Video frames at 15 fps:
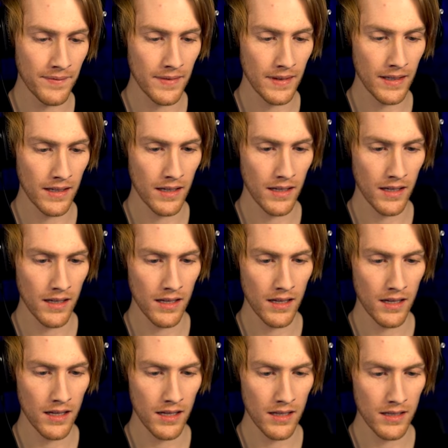Close?
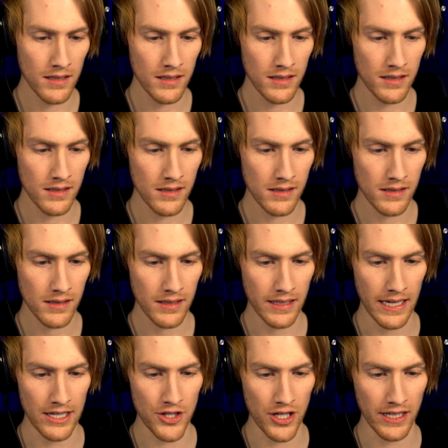Spider.
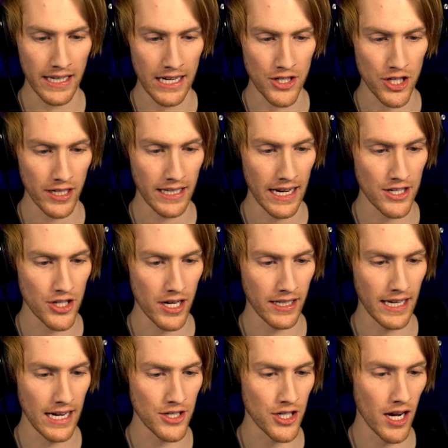Geisha, Geisha, Geisha,
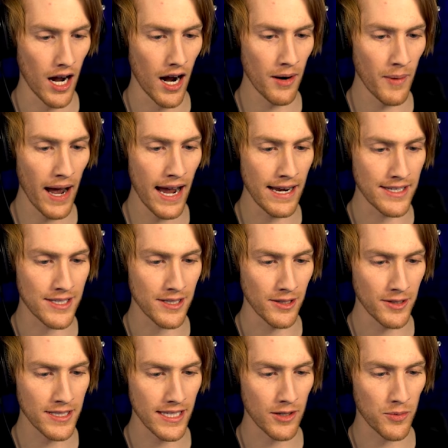Geisha. All right,
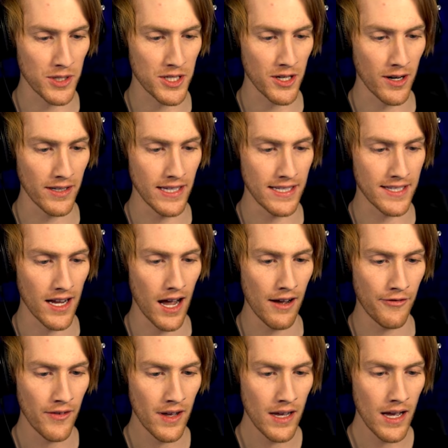looks like we're starting this
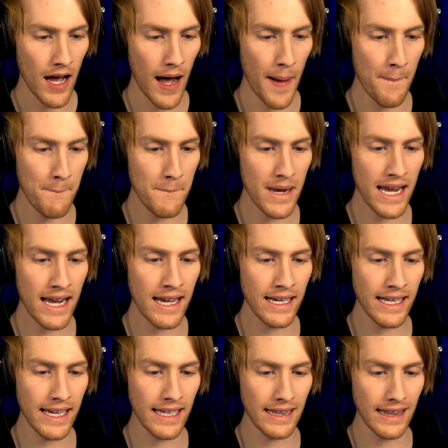off
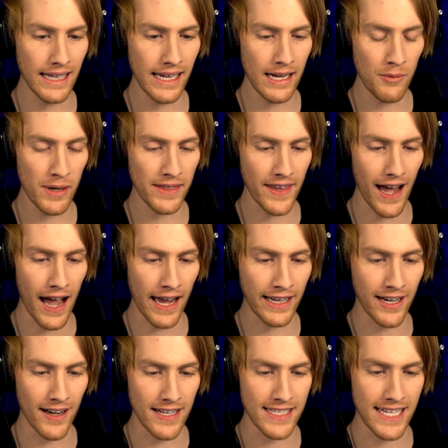immediately with eye
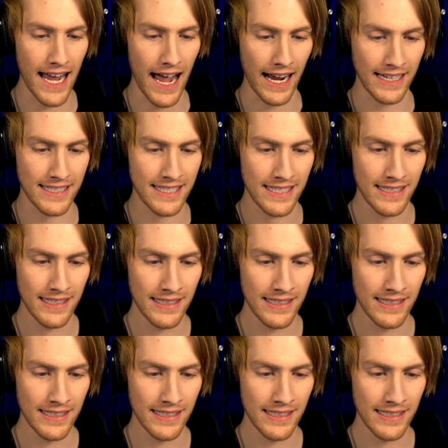contact.